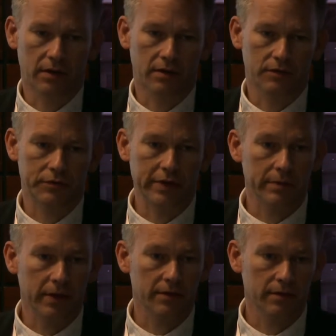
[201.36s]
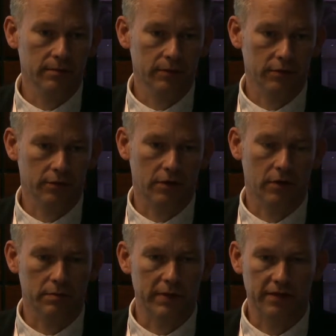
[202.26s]
treatment, so you
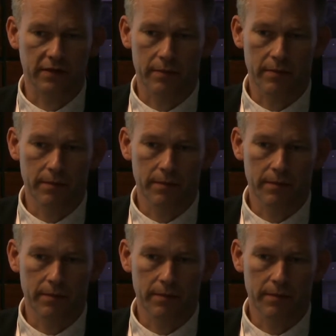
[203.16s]
can't mix them.